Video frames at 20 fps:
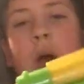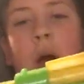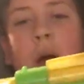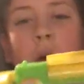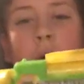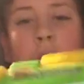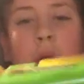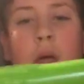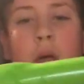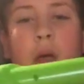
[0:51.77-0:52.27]

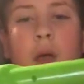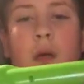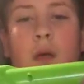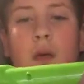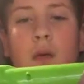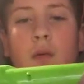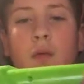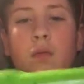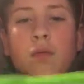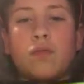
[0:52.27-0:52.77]
I,
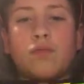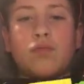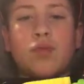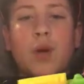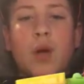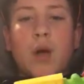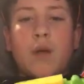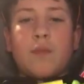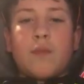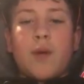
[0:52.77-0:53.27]

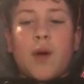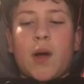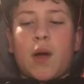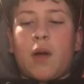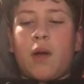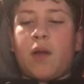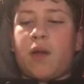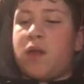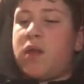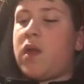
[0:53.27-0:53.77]
I'm probably
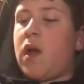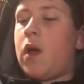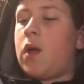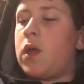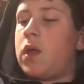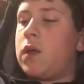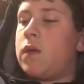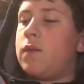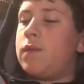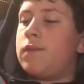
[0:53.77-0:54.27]
gonna sell
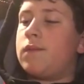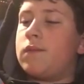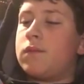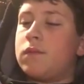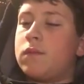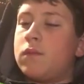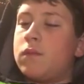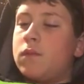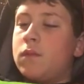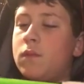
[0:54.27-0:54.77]
it.
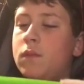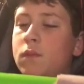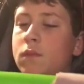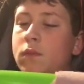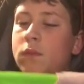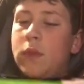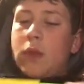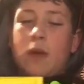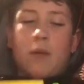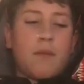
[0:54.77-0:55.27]

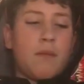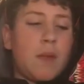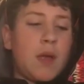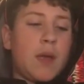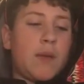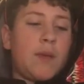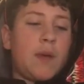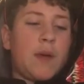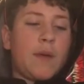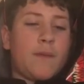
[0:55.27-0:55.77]

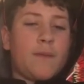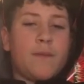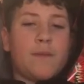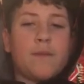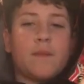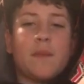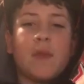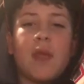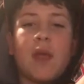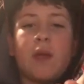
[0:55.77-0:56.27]
Maybe
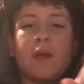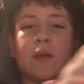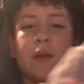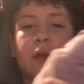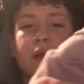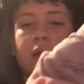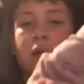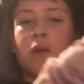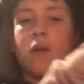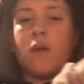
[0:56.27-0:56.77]
take
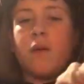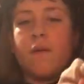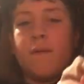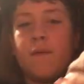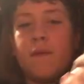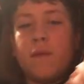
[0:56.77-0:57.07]
this off.